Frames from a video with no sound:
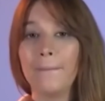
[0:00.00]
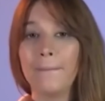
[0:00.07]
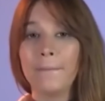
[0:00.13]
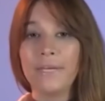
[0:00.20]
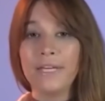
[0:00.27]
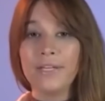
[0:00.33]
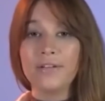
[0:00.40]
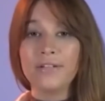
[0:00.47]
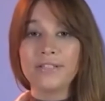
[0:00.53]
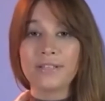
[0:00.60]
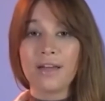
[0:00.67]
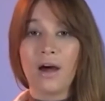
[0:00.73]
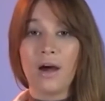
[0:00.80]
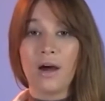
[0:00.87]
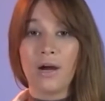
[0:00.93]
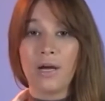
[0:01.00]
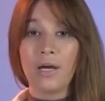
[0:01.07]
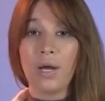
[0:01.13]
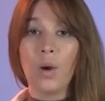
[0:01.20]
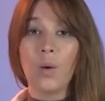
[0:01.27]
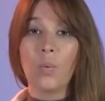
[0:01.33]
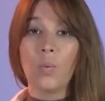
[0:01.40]
Peter's car,
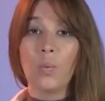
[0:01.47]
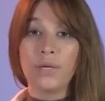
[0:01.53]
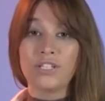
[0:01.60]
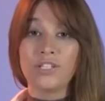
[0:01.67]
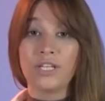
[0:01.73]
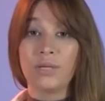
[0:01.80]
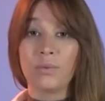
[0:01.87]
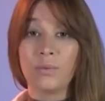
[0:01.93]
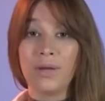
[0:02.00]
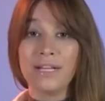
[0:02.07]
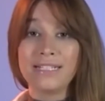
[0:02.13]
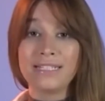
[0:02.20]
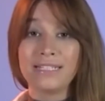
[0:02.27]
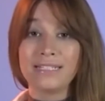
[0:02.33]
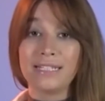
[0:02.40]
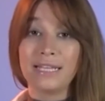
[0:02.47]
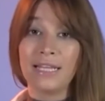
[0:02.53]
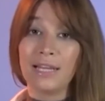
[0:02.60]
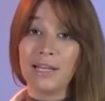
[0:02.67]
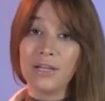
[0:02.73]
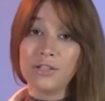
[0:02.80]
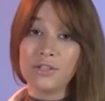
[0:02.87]
which he rented
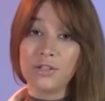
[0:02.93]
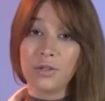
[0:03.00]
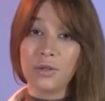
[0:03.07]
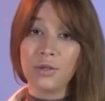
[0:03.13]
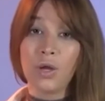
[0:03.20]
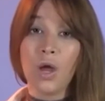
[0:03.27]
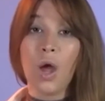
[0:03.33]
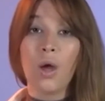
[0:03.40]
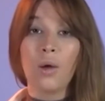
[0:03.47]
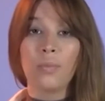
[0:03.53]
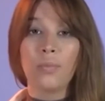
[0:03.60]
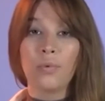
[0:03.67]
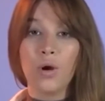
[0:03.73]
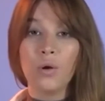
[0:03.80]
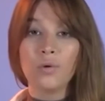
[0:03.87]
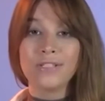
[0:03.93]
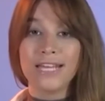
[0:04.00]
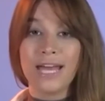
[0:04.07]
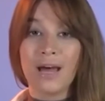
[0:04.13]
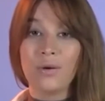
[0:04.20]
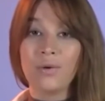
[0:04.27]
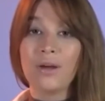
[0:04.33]
in London, broke
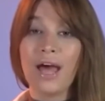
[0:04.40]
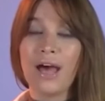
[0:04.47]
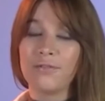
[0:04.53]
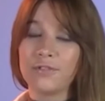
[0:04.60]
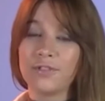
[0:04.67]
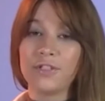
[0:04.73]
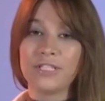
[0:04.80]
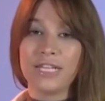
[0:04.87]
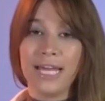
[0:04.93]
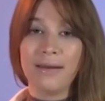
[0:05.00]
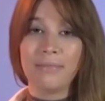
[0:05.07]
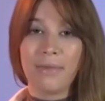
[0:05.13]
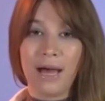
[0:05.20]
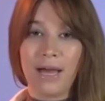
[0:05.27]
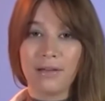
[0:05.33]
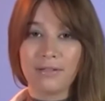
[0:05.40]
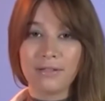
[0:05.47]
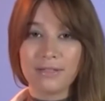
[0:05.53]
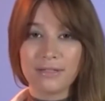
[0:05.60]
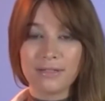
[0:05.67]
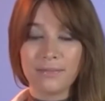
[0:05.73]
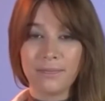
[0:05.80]
down after 10
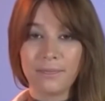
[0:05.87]
miles.